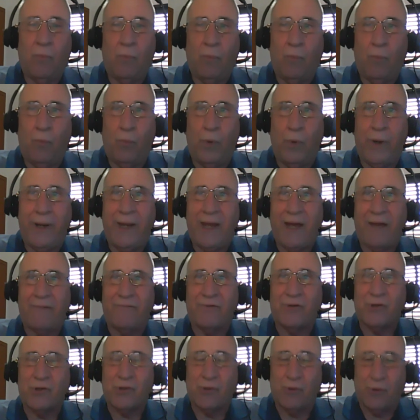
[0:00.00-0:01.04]
We
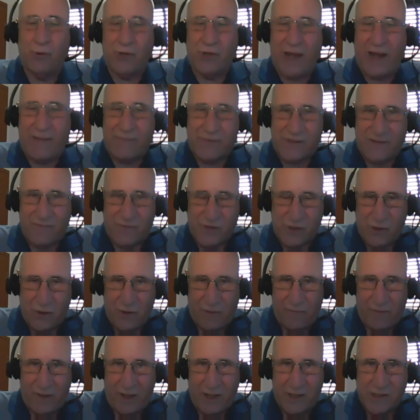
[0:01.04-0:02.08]
have two types of
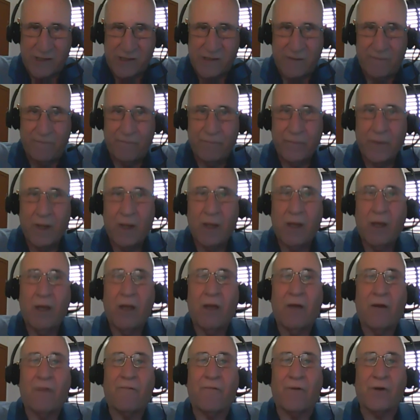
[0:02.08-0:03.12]
certificates.
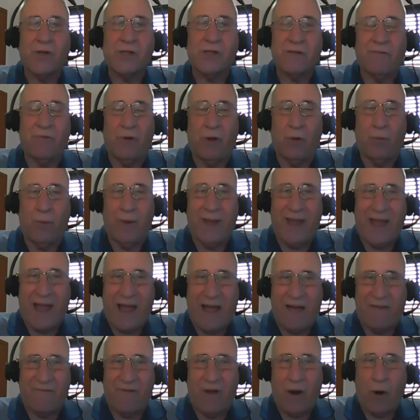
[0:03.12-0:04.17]
First of all, we
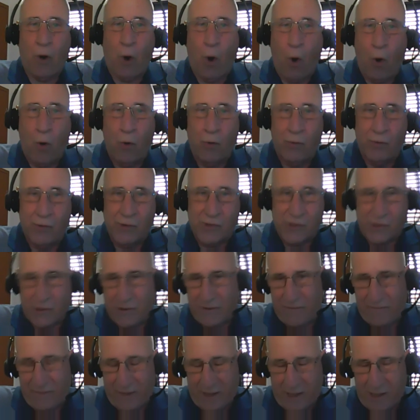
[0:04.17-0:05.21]
have our own
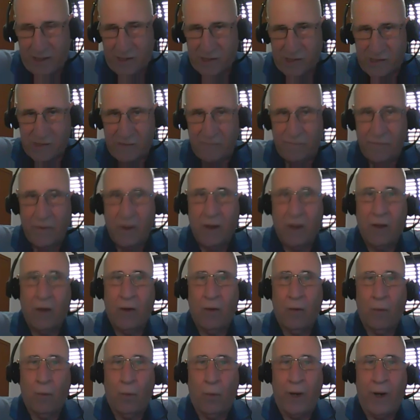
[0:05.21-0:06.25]
certificates
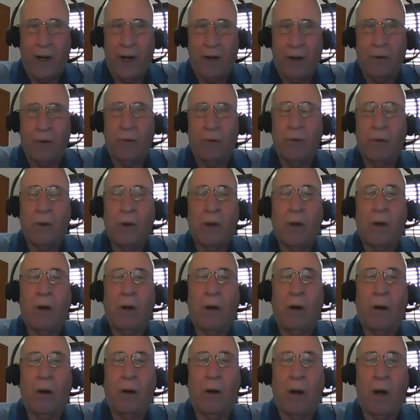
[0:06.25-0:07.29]
where
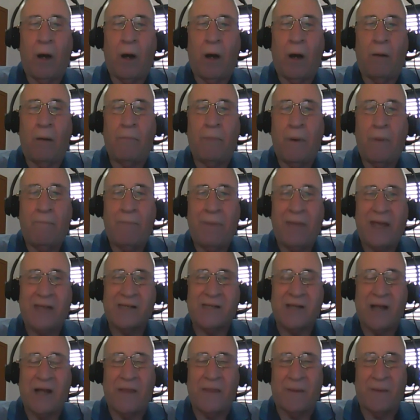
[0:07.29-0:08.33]

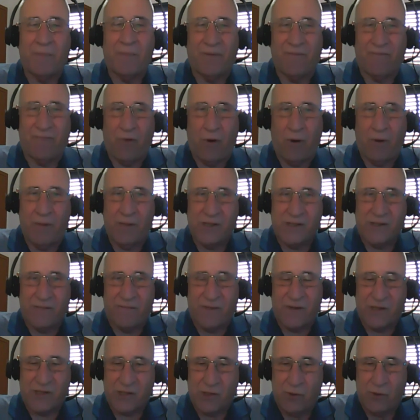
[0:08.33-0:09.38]
based on the performance of
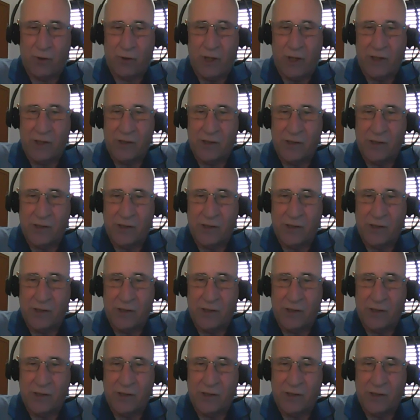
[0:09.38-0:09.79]
the student,